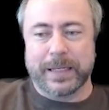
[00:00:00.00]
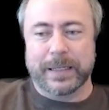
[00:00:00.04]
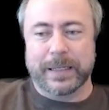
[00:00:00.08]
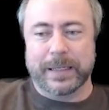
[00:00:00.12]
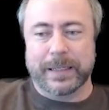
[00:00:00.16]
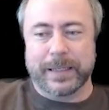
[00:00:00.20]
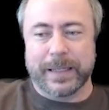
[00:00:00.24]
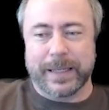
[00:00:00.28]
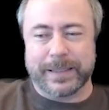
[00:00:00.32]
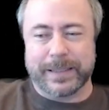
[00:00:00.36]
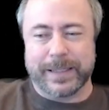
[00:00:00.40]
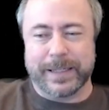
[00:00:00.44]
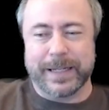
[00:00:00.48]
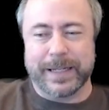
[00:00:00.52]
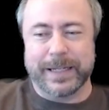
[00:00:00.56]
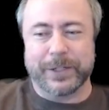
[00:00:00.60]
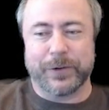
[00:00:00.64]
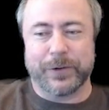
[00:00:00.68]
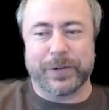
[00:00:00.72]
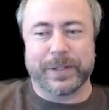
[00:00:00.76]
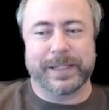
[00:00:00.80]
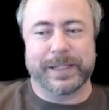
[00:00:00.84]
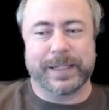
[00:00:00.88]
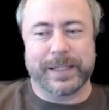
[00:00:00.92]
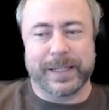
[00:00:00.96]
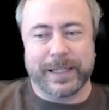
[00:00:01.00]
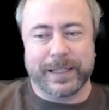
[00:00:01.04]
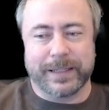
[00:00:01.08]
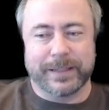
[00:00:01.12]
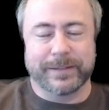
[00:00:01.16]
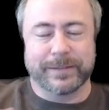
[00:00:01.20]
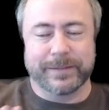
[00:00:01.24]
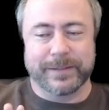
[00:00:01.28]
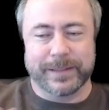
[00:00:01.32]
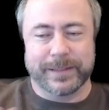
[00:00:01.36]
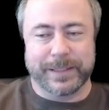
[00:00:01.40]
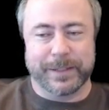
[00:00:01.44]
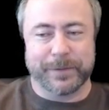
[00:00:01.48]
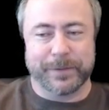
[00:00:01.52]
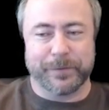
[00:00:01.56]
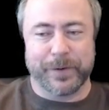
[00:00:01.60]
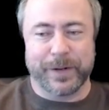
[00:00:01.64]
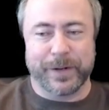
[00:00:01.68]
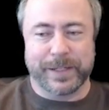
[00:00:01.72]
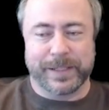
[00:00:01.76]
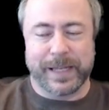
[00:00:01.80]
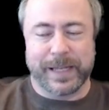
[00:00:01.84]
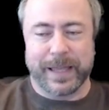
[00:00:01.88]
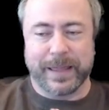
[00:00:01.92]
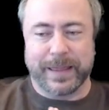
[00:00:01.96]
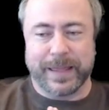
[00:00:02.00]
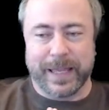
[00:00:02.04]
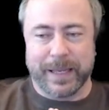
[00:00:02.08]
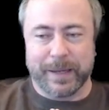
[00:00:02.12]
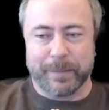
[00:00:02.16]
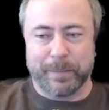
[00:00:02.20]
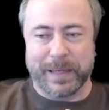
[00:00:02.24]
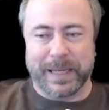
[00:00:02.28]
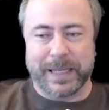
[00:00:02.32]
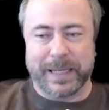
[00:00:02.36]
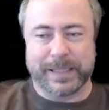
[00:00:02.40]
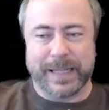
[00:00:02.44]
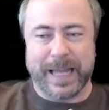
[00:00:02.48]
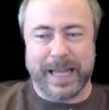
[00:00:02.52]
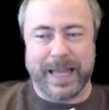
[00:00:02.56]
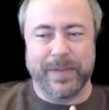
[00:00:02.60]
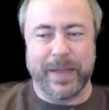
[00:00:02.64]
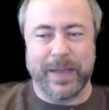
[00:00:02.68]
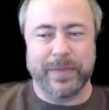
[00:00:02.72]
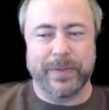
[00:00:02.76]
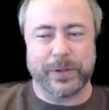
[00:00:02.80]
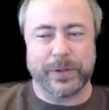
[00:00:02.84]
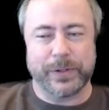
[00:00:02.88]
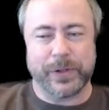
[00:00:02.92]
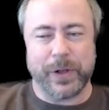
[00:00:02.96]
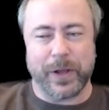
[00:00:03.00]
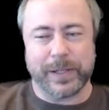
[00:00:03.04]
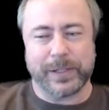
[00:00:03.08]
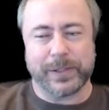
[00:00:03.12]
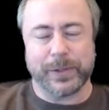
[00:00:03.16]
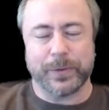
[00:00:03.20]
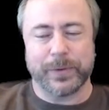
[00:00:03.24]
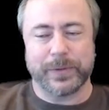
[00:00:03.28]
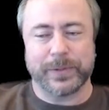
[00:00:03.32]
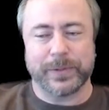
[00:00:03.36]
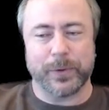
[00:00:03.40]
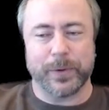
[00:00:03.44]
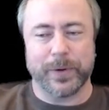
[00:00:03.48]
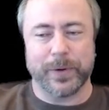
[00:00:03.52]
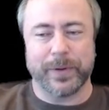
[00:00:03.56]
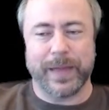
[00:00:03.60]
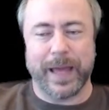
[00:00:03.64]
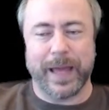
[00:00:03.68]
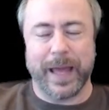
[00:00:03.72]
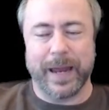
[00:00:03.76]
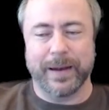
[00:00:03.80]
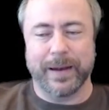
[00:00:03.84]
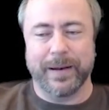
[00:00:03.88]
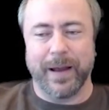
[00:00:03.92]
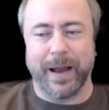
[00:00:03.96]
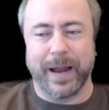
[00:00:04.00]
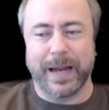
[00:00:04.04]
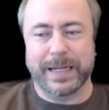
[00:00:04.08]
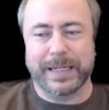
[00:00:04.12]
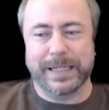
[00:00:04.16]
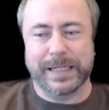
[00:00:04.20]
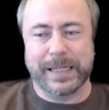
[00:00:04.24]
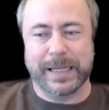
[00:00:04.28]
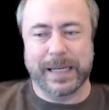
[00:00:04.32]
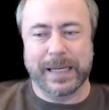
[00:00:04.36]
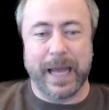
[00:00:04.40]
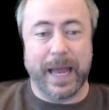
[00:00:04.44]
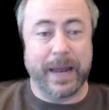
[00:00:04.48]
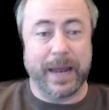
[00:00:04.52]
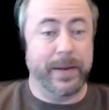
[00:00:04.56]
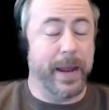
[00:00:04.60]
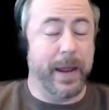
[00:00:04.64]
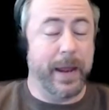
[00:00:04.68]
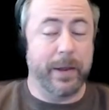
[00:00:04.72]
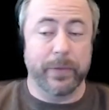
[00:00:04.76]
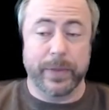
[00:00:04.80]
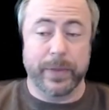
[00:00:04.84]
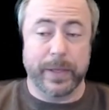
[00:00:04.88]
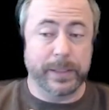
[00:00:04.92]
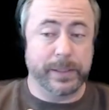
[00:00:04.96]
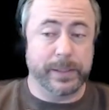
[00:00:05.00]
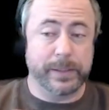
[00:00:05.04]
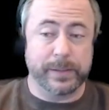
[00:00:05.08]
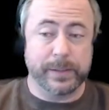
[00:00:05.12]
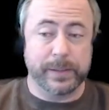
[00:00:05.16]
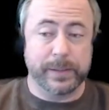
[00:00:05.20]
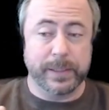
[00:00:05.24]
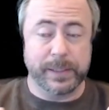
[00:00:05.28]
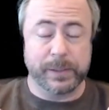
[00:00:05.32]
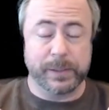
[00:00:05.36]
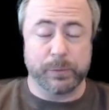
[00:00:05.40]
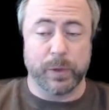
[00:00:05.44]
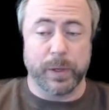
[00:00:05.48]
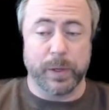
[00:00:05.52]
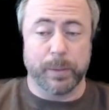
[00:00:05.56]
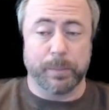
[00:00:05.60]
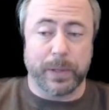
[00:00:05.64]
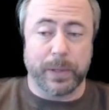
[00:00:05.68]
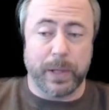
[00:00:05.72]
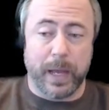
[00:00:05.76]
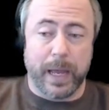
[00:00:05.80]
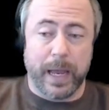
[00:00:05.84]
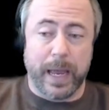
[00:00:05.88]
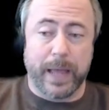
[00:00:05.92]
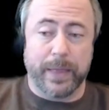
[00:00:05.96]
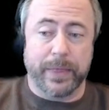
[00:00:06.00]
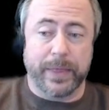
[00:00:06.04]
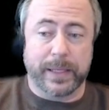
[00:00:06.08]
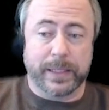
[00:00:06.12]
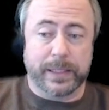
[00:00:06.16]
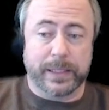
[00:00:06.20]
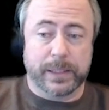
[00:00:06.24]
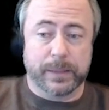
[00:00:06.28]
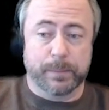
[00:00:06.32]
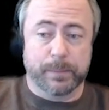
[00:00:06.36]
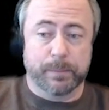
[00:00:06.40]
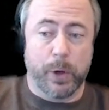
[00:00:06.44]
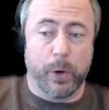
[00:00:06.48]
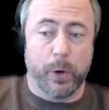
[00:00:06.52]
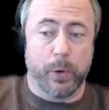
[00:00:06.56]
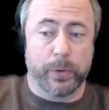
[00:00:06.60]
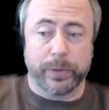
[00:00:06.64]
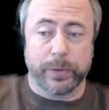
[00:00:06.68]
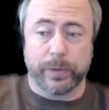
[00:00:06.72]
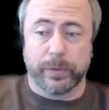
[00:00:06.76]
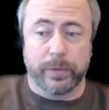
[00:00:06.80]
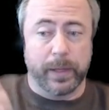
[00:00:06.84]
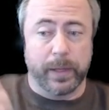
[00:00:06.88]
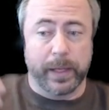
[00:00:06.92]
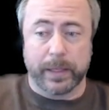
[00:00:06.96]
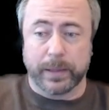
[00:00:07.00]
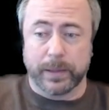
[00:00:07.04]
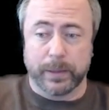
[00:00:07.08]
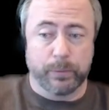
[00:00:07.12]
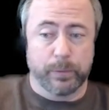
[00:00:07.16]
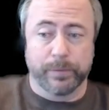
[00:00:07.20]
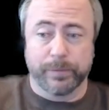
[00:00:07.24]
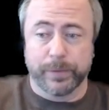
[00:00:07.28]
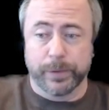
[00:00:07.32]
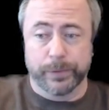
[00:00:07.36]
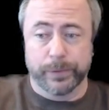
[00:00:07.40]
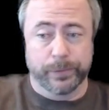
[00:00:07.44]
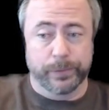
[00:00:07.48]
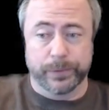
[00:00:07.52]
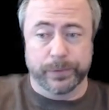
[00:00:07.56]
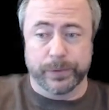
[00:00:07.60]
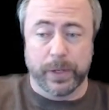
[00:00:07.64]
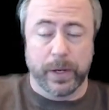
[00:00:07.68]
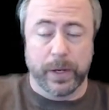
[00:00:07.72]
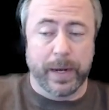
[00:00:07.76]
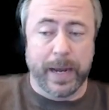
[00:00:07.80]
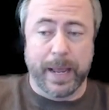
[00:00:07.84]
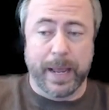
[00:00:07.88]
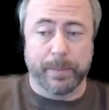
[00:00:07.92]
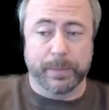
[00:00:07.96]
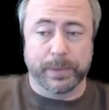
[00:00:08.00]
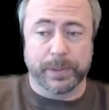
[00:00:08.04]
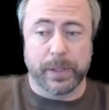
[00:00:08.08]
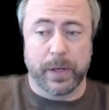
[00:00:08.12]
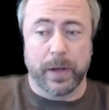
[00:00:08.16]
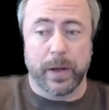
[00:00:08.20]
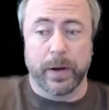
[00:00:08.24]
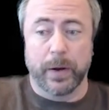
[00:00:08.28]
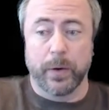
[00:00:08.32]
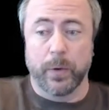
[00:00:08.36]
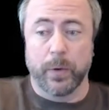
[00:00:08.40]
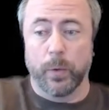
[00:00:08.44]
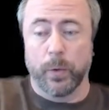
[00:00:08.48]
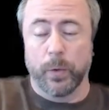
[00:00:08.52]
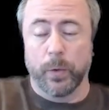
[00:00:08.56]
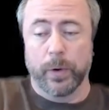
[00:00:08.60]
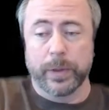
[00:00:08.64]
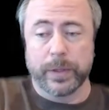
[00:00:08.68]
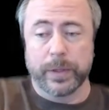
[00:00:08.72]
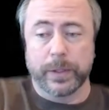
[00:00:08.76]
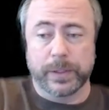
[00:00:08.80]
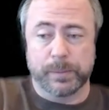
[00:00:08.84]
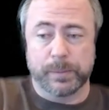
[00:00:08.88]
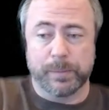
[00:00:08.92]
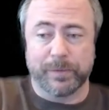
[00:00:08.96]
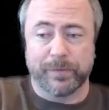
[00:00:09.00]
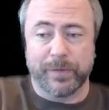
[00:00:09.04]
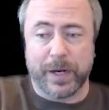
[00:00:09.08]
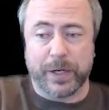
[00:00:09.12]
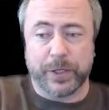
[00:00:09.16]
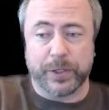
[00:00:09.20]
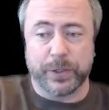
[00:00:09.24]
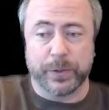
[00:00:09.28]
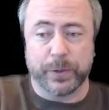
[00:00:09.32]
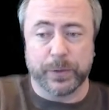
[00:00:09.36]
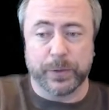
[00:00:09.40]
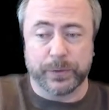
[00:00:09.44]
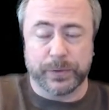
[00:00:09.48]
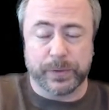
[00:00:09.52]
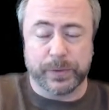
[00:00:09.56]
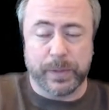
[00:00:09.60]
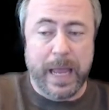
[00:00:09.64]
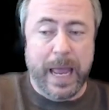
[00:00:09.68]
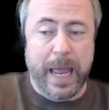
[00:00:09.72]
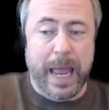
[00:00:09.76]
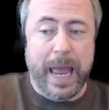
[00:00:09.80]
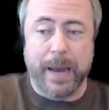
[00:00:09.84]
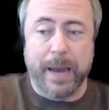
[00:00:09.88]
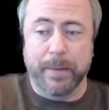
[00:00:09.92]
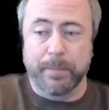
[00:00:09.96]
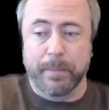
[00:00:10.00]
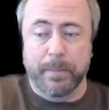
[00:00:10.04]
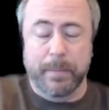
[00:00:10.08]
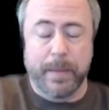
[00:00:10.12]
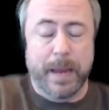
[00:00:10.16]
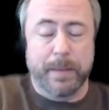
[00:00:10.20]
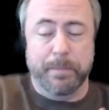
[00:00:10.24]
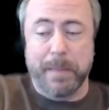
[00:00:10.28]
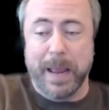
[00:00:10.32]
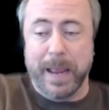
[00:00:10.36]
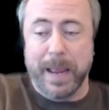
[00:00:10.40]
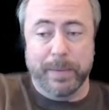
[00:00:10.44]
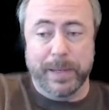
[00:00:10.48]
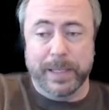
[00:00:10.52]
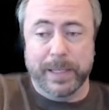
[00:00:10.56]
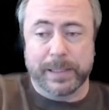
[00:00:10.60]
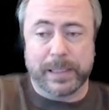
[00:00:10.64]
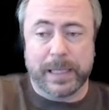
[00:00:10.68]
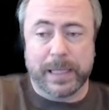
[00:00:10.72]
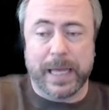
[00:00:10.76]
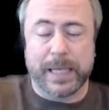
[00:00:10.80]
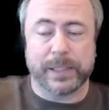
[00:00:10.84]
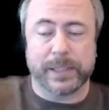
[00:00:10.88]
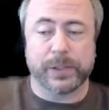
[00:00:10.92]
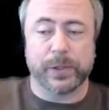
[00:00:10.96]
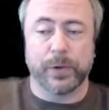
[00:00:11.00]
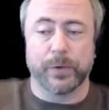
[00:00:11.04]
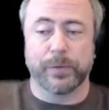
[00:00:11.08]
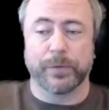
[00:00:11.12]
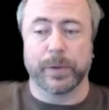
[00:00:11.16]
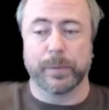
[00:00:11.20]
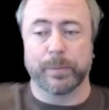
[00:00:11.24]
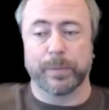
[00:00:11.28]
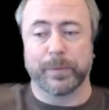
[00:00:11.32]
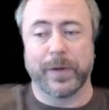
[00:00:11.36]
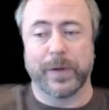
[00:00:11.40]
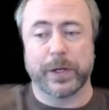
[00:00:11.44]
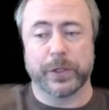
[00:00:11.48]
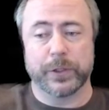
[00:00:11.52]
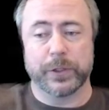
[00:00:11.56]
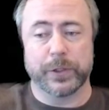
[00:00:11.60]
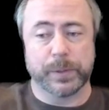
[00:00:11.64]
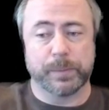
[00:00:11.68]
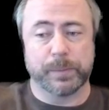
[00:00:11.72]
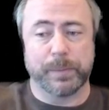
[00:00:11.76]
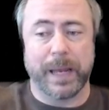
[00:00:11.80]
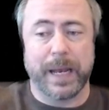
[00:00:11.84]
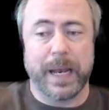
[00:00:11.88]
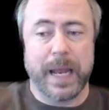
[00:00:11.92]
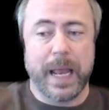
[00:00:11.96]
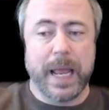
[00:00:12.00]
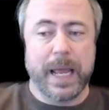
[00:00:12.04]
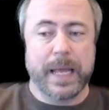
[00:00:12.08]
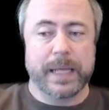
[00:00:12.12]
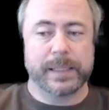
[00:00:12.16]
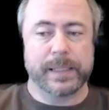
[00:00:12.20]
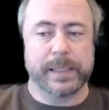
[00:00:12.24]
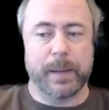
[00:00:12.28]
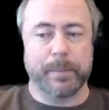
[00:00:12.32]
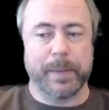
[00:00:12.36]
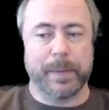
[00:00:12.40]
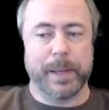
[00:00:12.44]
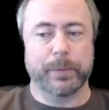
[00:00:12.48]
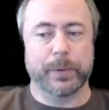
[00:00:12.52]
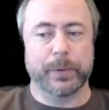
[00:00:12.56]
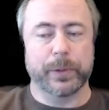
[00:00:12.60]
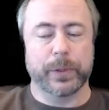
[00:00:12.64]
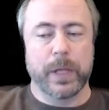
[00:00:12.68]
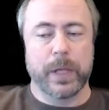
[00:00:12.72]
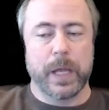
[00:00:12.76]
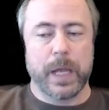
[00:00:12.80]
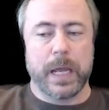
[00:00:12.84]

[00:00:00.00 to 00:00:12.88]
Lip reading: that's an interesting difference, I think, because, and then there's also sort of that idea, and now this would apply, I think, to both like the reviews on Amazon or these professionals, and maybe it's less so for the professionals, but some people